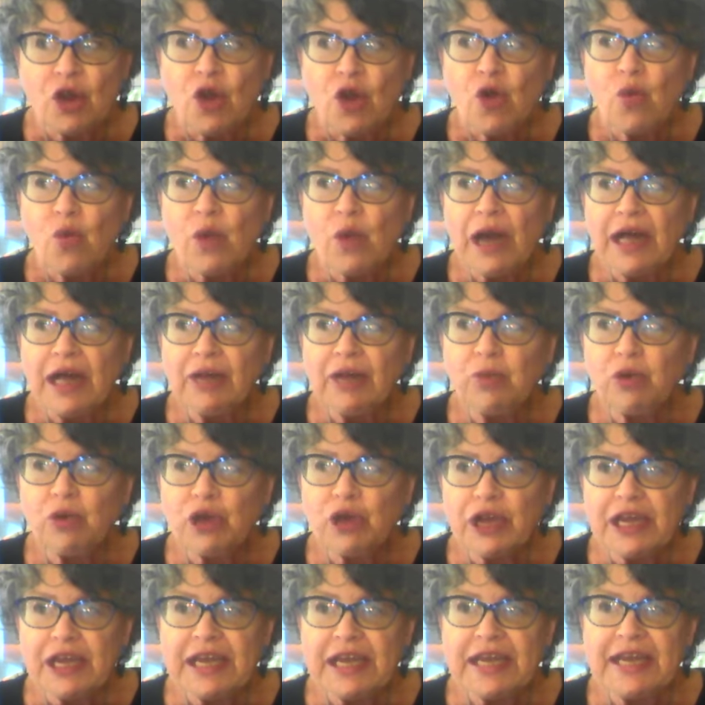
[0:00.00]
while
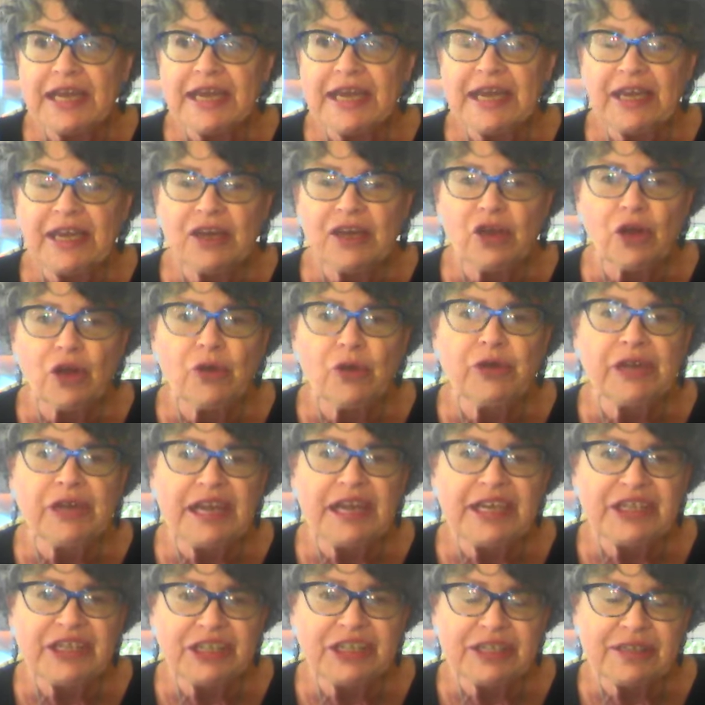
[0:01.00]
working in goat
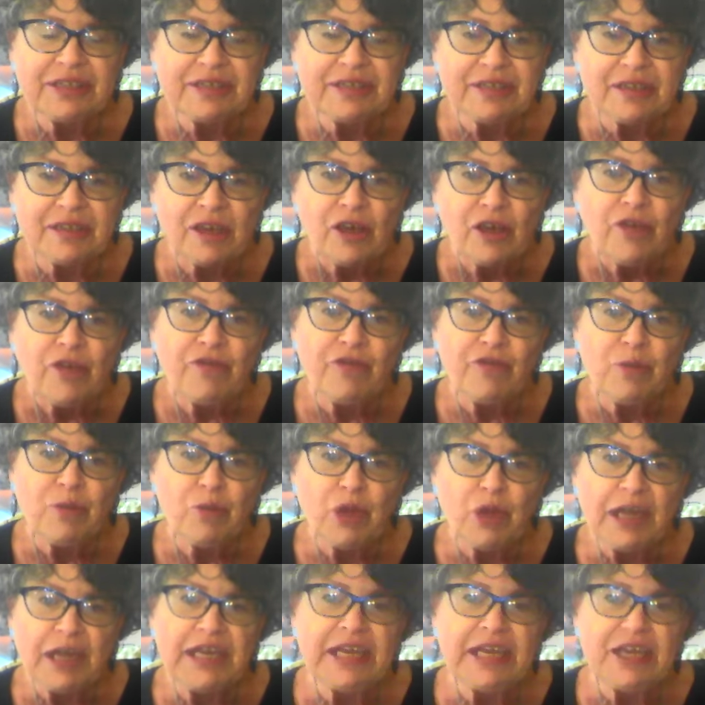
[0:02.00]
nations from
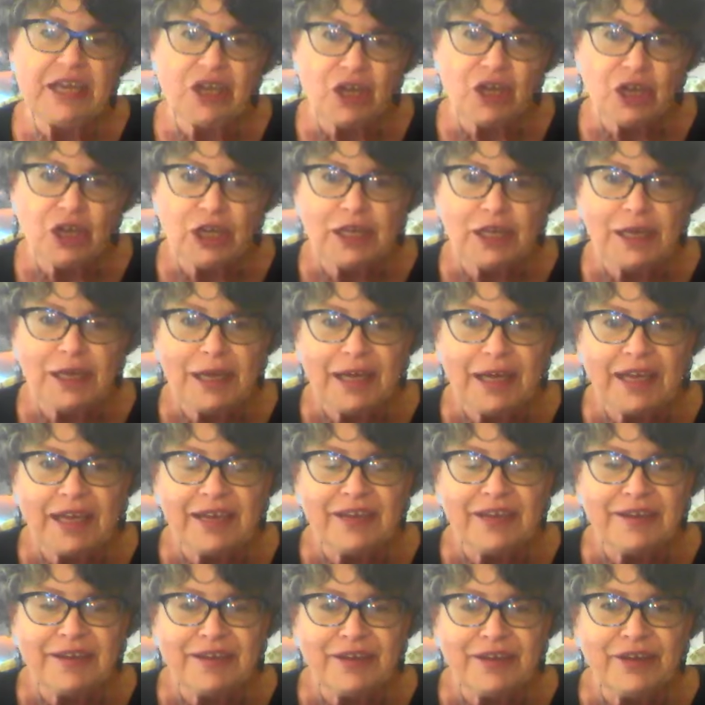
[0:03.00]
right here in
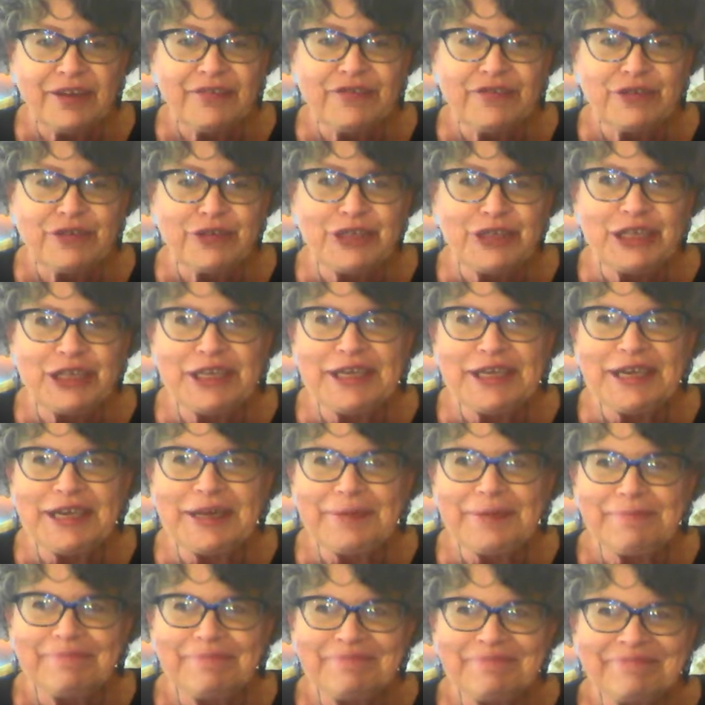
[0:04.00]
Annandale, Virginia.